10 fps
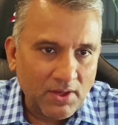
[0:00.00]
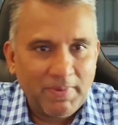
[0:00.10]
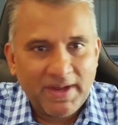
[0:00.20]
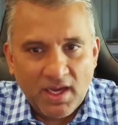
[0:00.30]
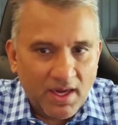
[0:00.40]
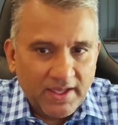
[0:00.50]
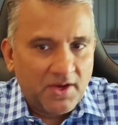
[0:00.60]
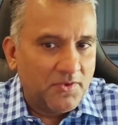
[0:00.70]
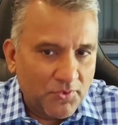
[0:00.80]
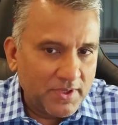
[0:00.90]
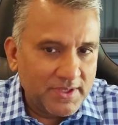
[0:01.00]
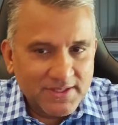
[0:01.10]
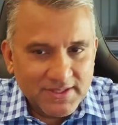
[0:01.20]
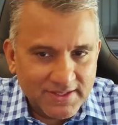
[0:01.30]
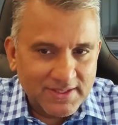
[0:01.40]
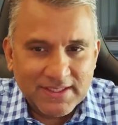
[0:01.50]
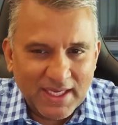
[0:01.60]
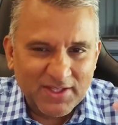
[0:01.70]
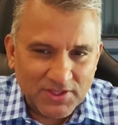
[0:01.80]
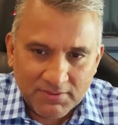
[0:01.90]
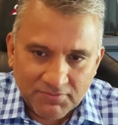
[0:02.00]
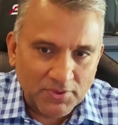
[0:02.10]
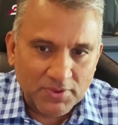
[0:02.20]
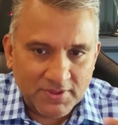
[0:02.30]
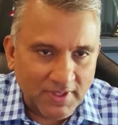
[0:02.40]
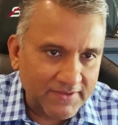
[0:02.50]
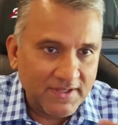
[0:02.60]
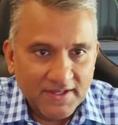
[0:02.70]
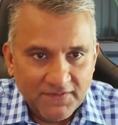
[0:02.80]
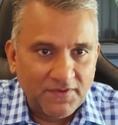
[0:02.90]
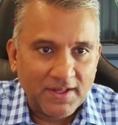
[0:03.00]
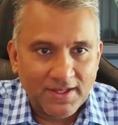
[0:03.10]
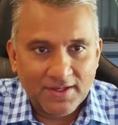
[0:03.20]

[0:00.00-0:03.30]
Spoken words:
Oh my God, I can't afford this because it's kind of shameful to like feel that,